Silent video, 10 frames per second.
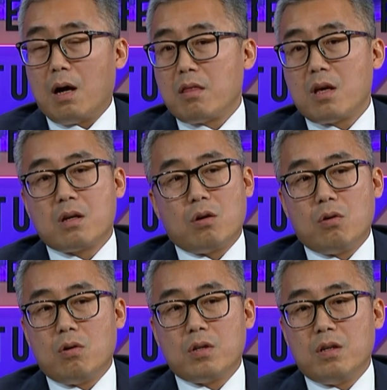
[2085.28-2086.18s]
I think
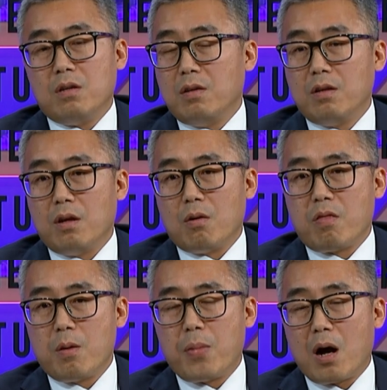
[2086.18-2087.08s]
all the you know
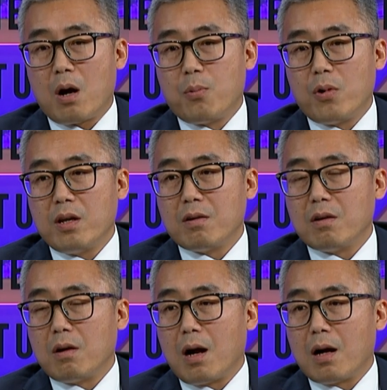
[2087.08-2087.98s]
theme park
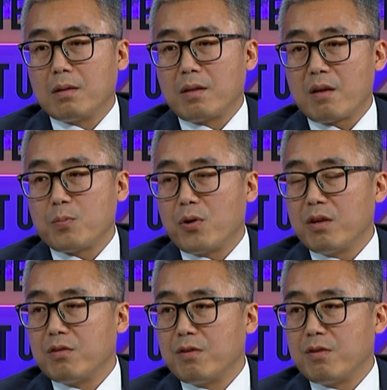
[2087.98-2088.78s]
operators are desperate